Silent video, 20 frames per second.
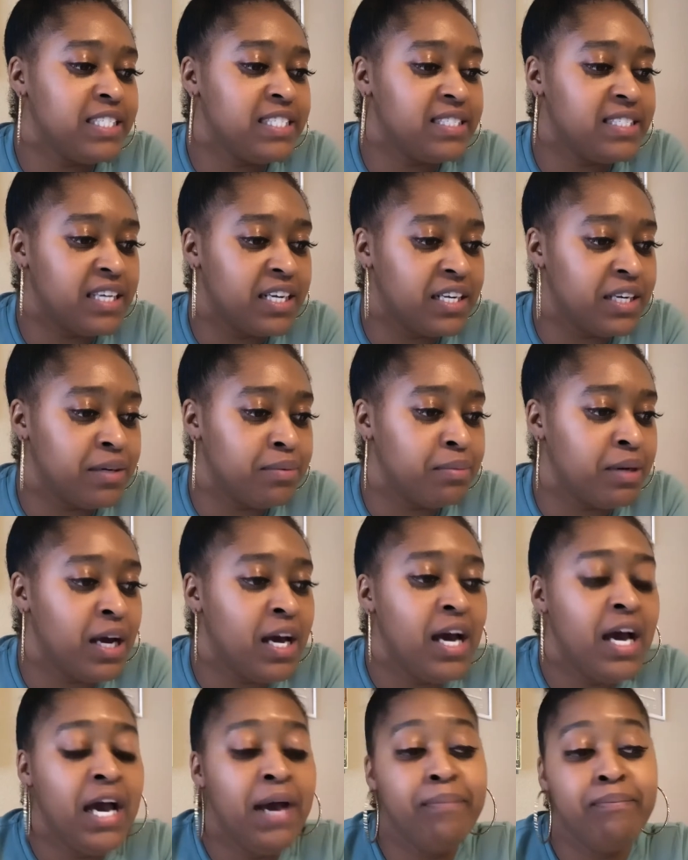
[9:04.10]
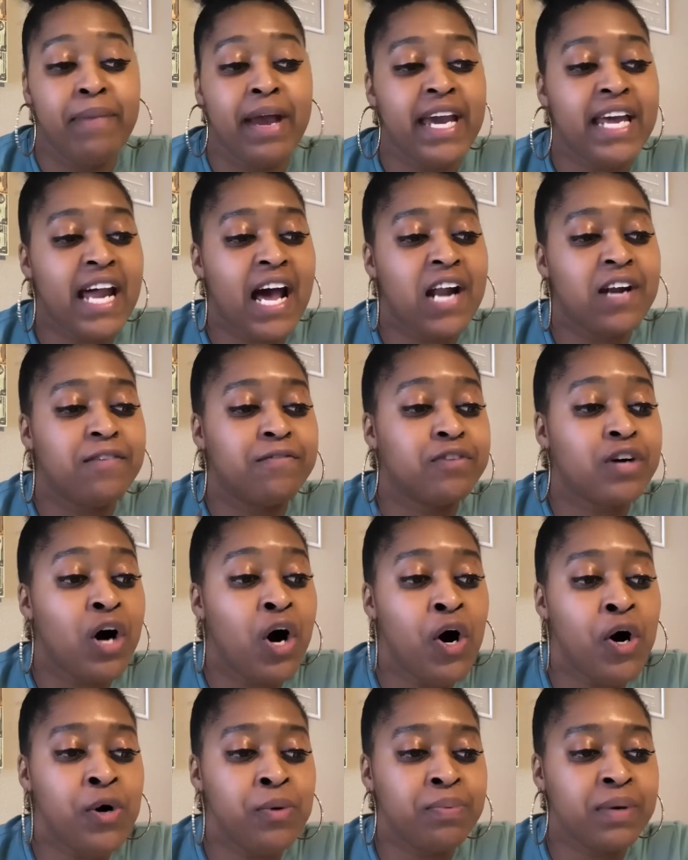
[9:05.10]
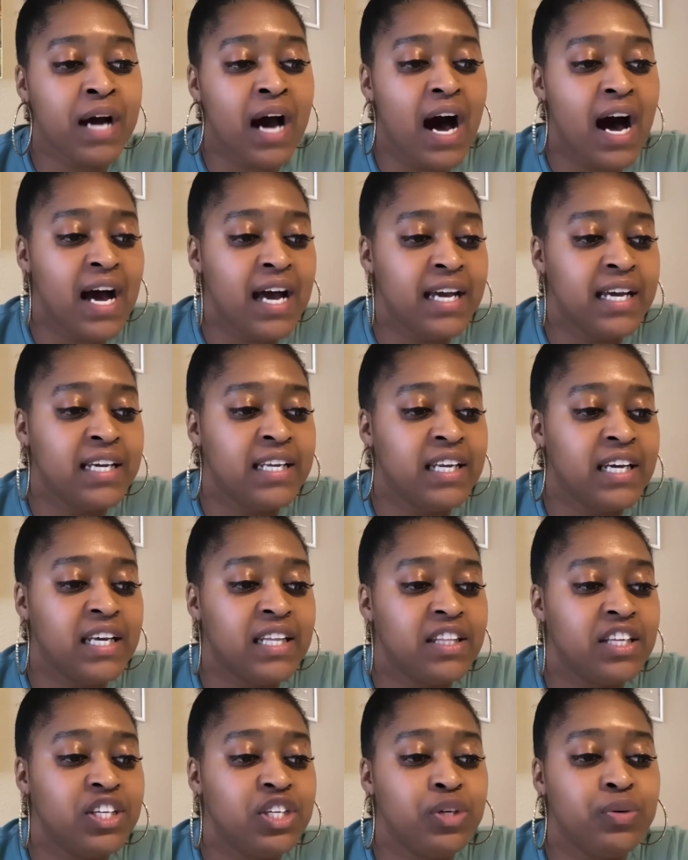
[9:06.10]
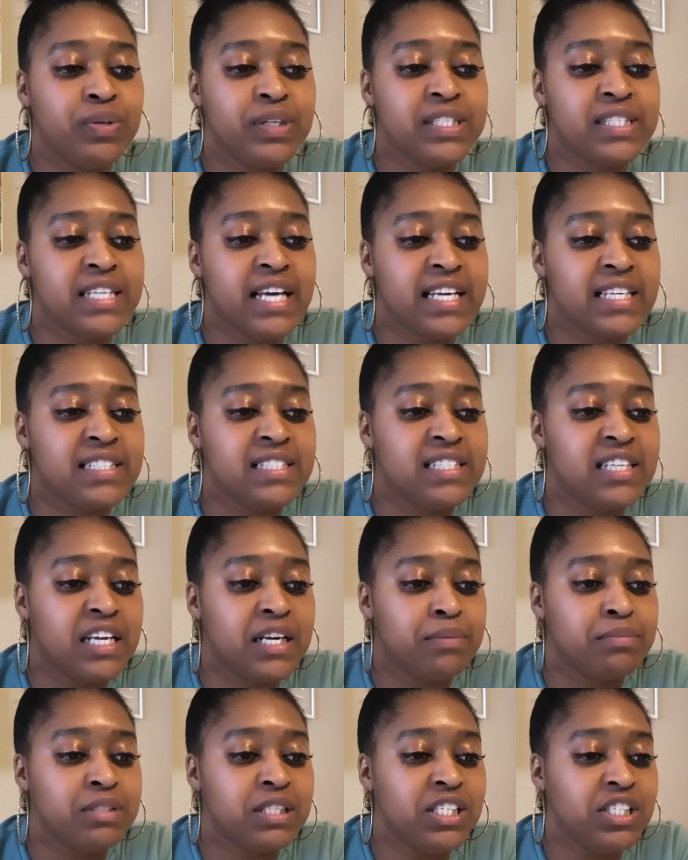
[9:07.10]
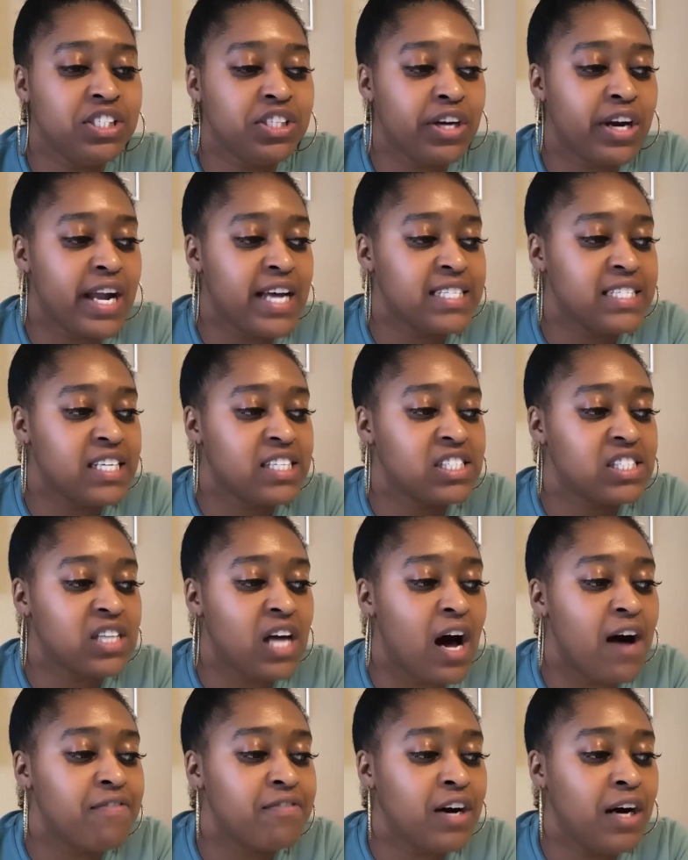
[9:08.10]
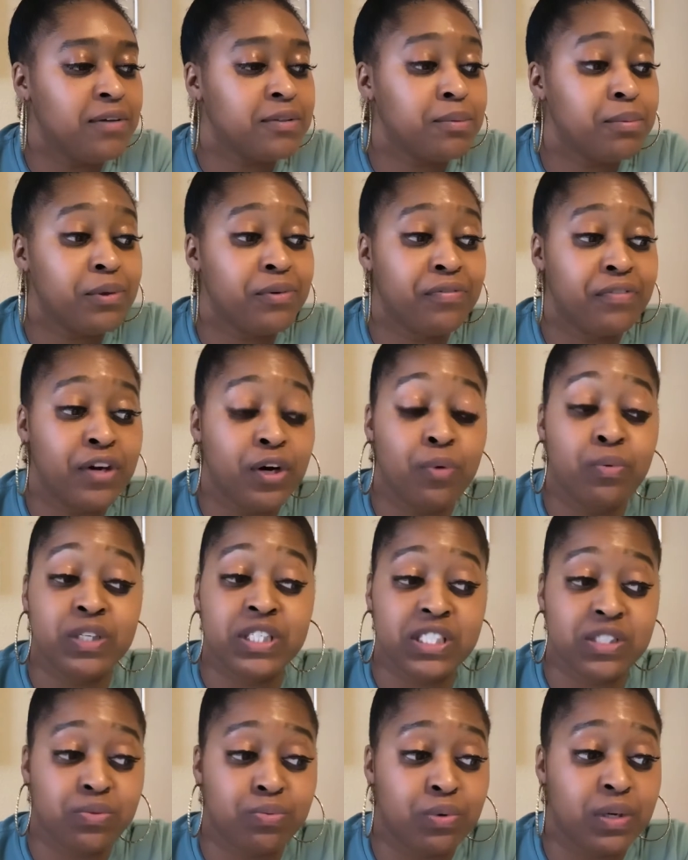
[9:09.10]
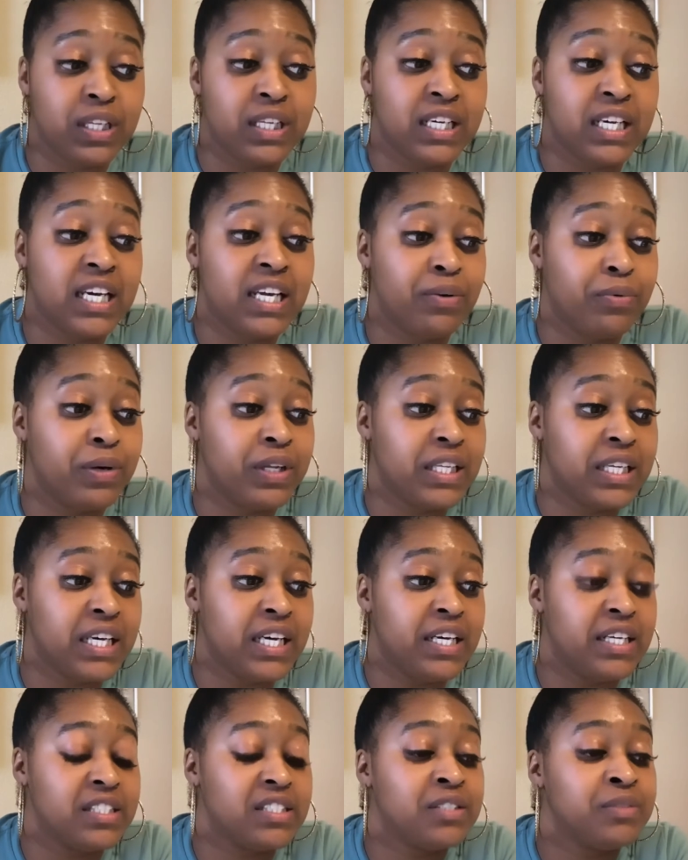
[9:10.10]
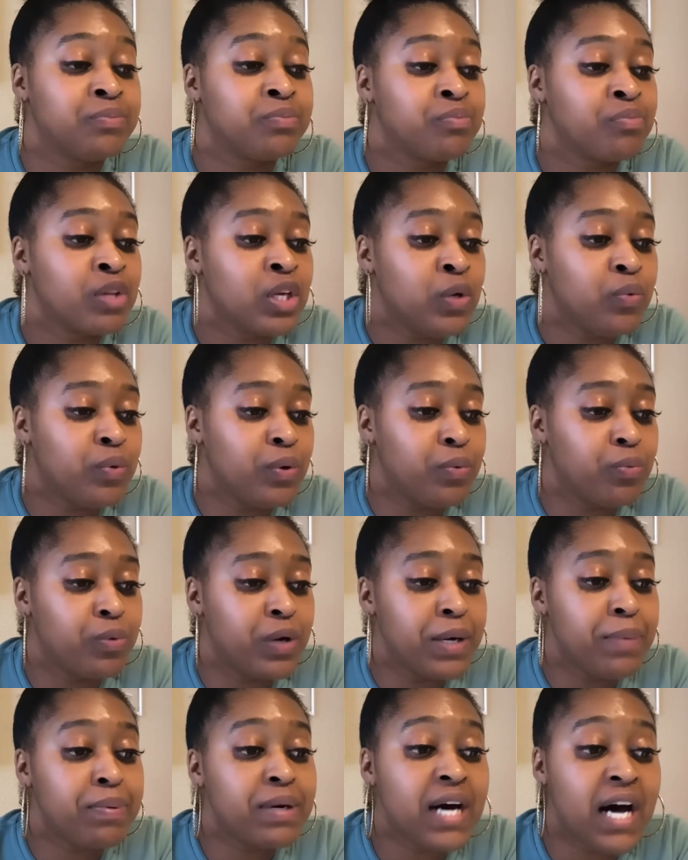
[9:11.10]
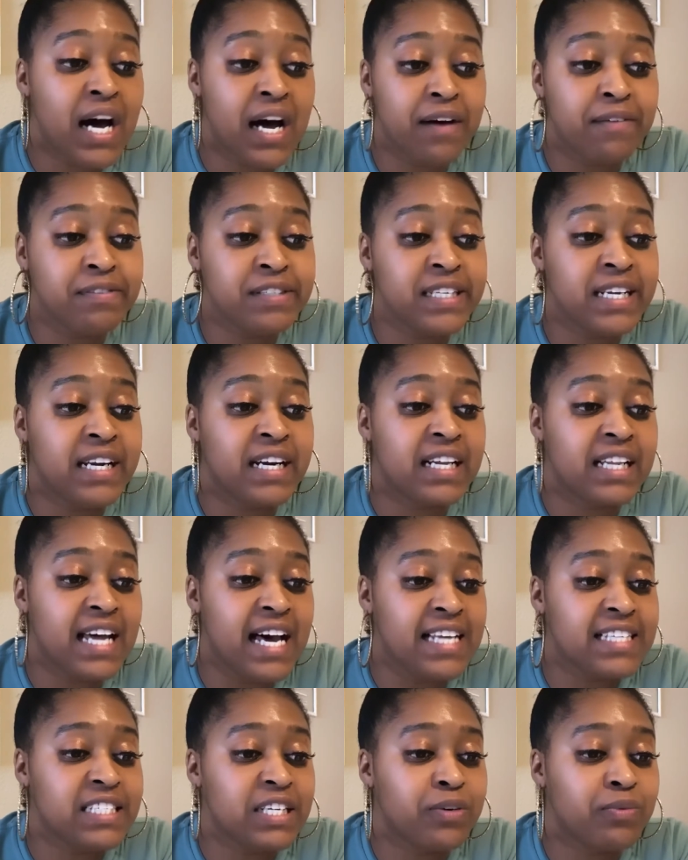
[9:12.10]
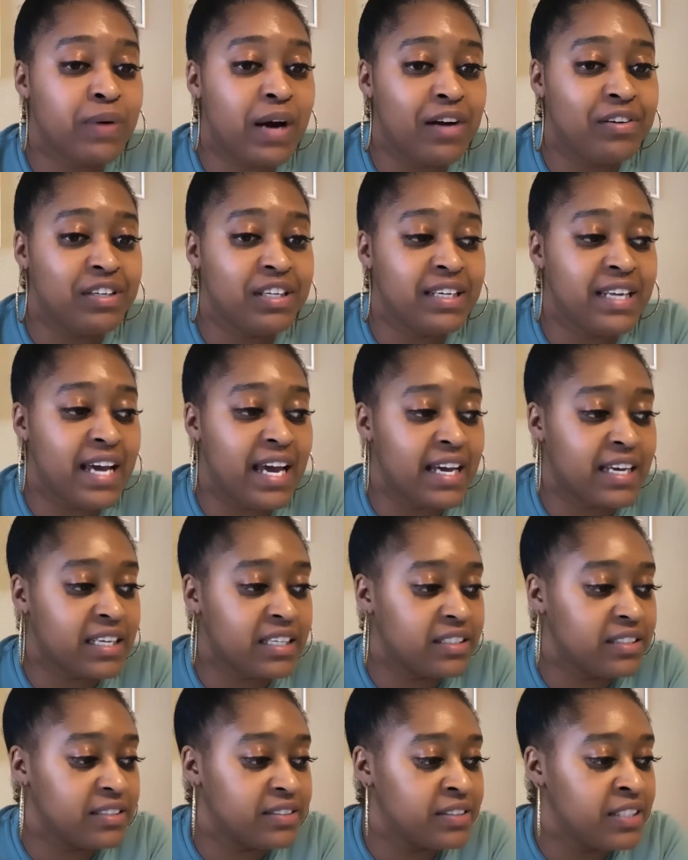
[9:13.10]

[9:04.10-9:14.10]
denim. Made out of comb cotton, and the unisex denim t-shirt has a soft, comfortable feel, which is really, it really is, with rib cuffs and a classic rounded neck.